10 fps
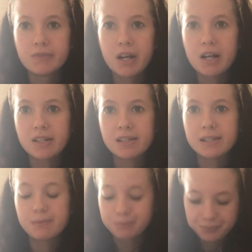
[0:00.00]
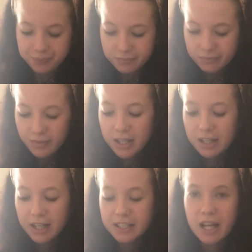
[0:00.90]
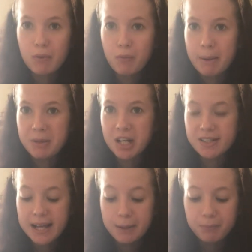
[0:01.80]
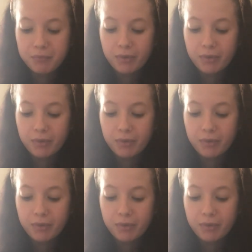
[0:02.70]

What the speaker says: no nuts in it. Like, you're like, where are my nuts at?